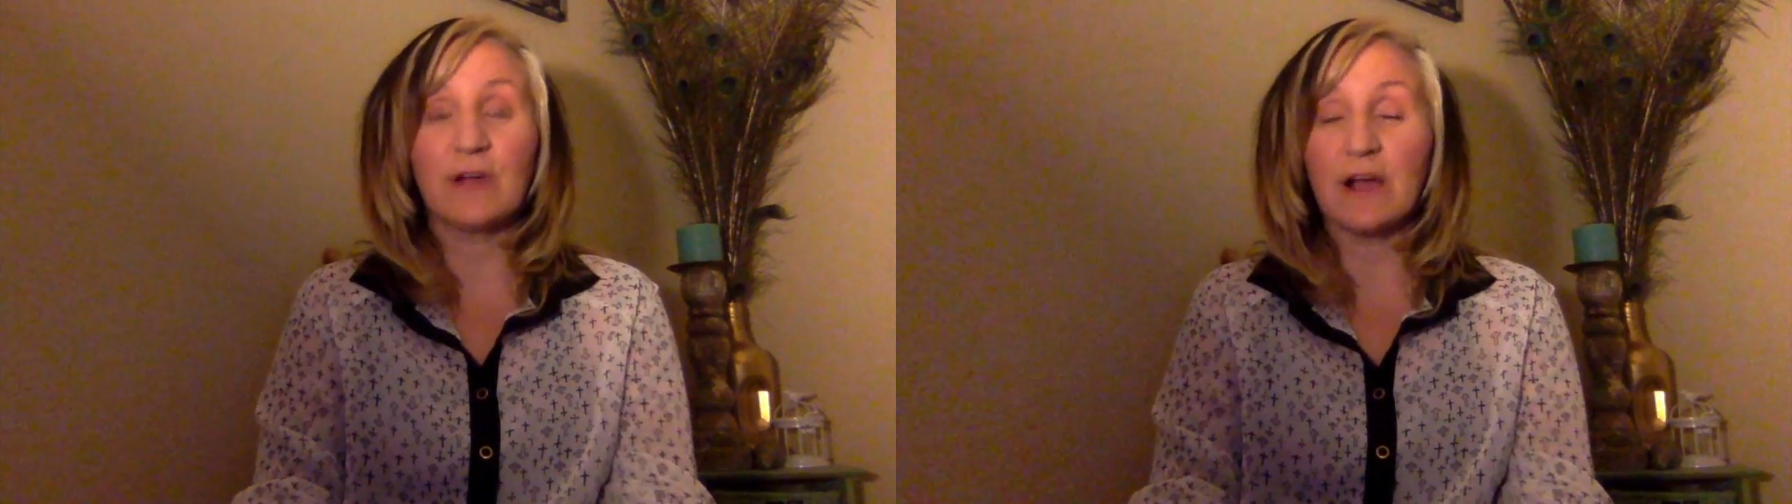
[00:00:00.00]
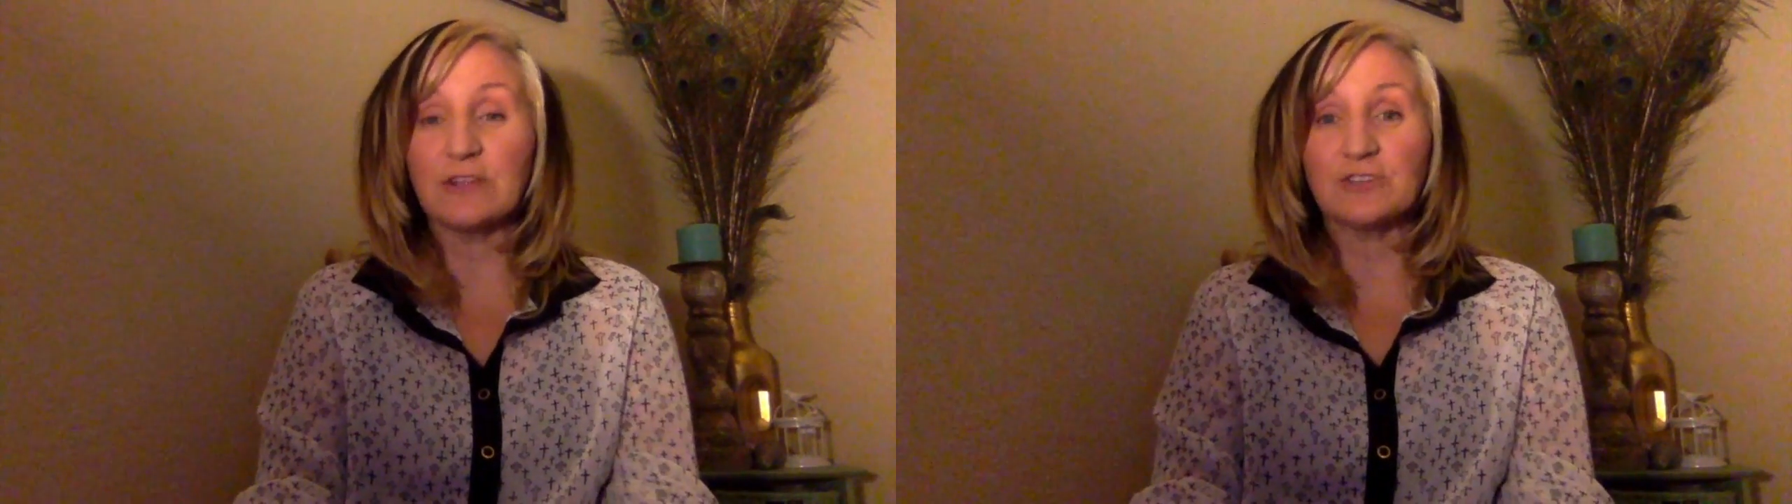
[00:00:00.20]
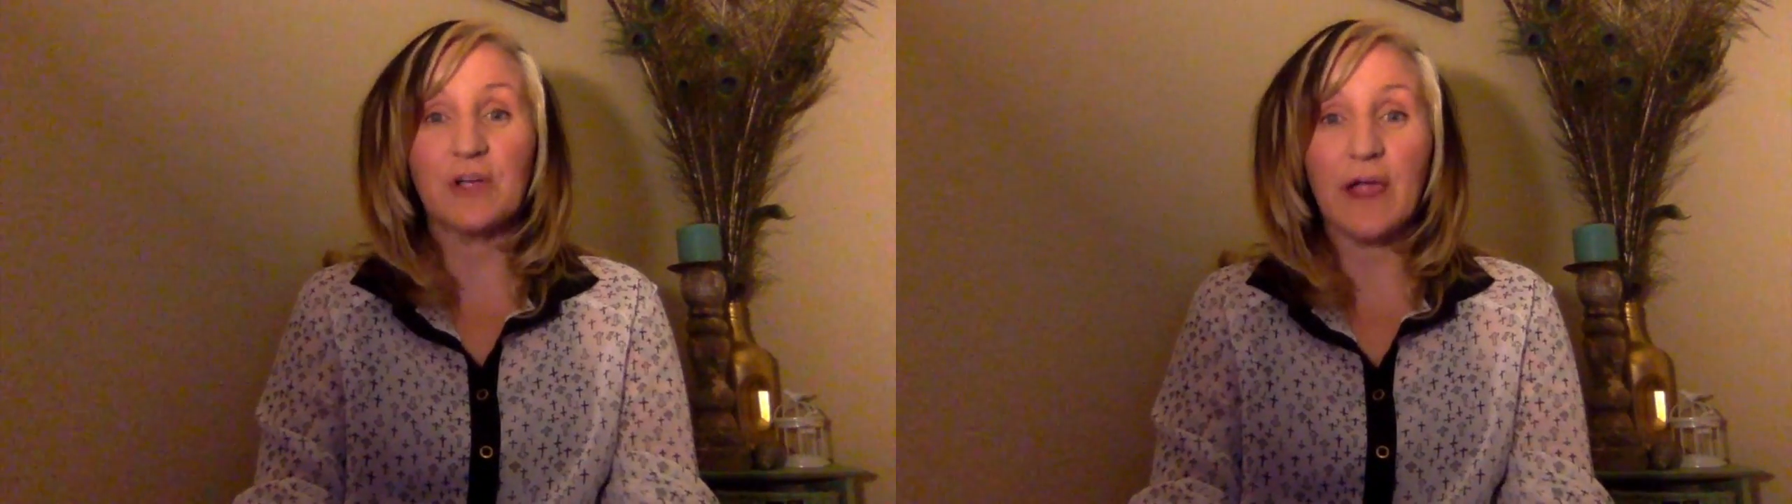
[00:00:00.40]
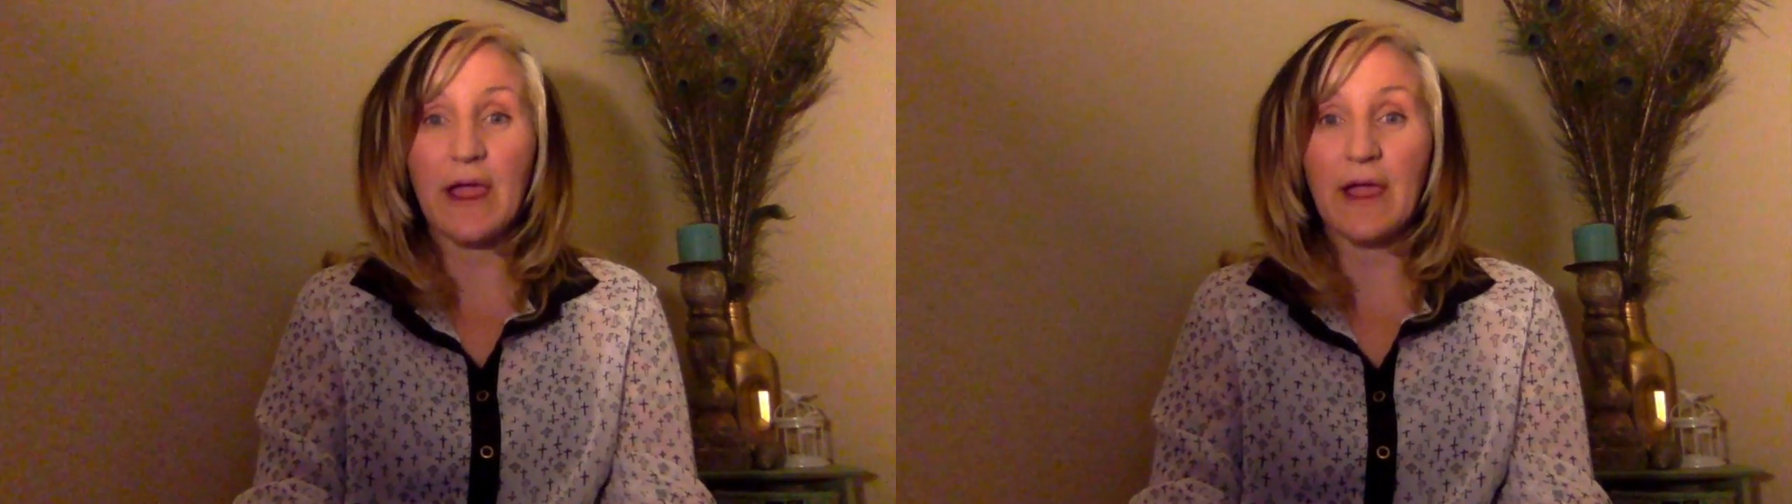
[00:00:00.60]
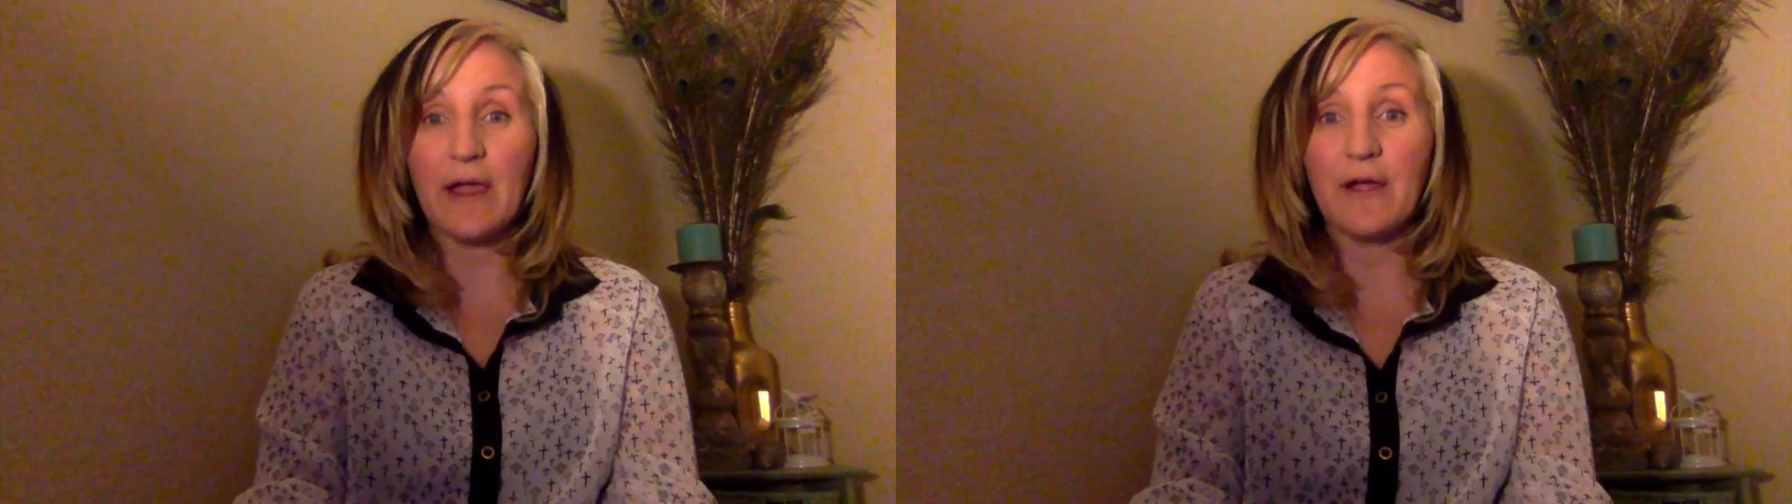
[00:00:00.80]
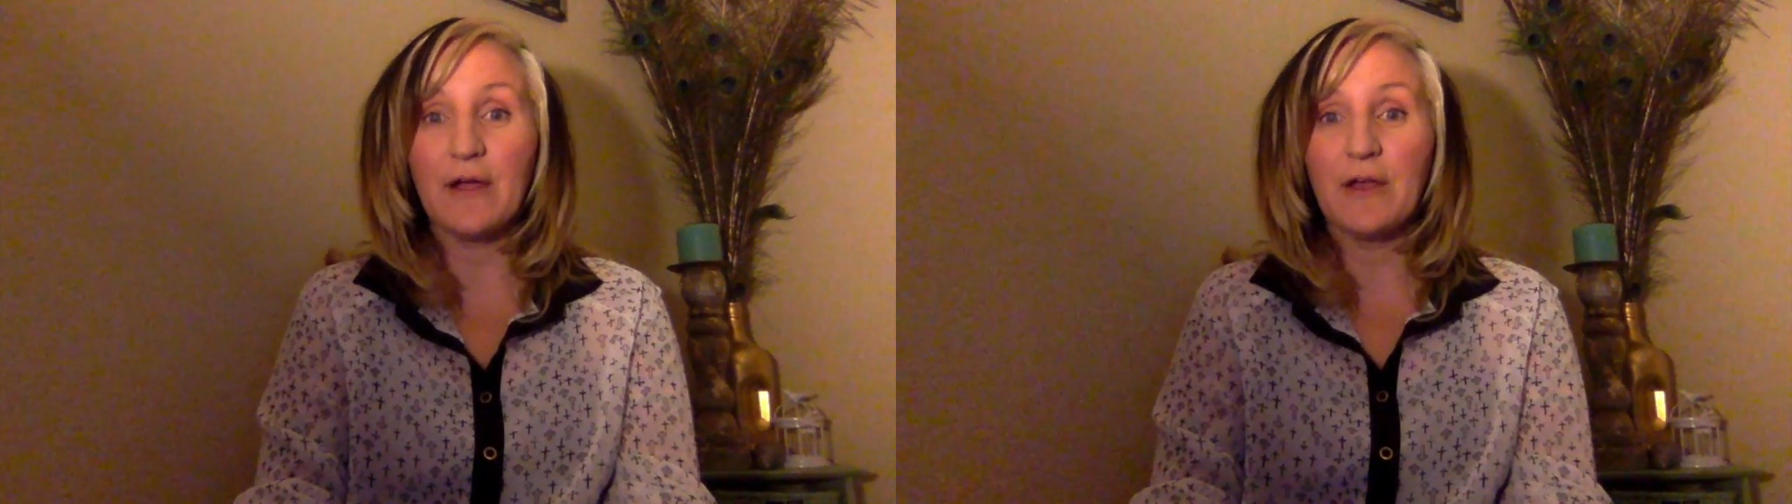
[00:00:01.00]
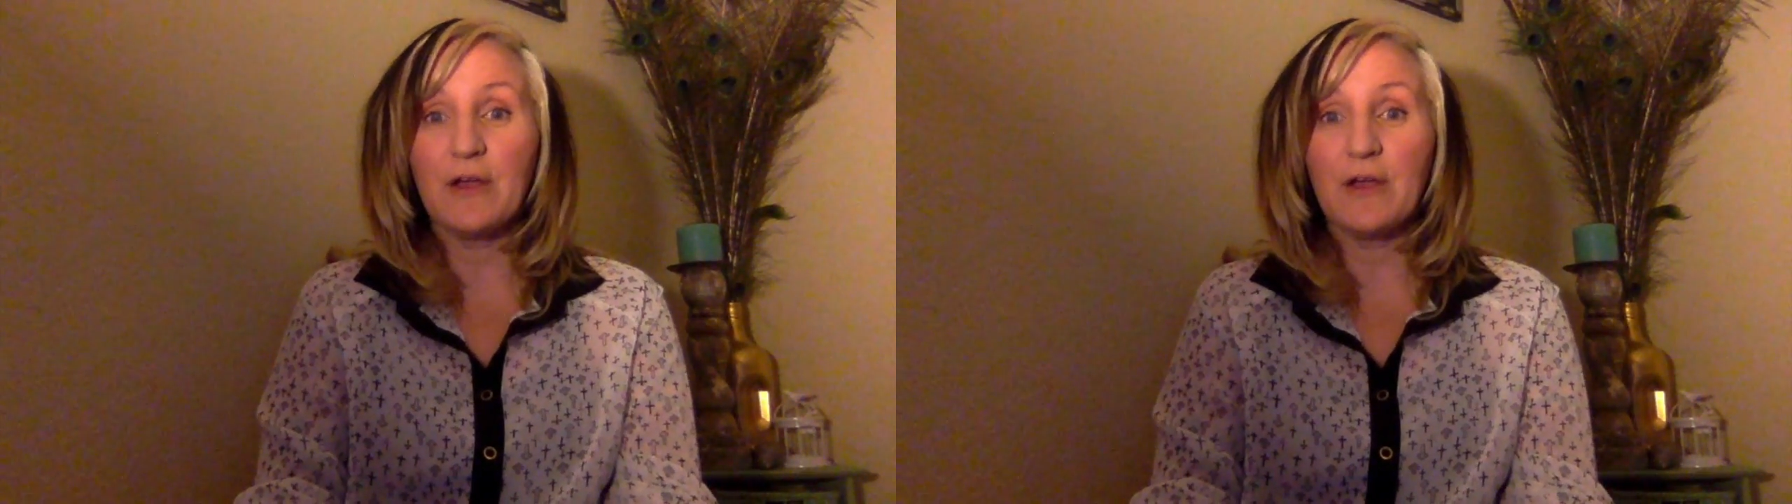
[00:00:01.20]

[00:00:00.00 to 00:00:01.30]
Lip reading: cut your hair.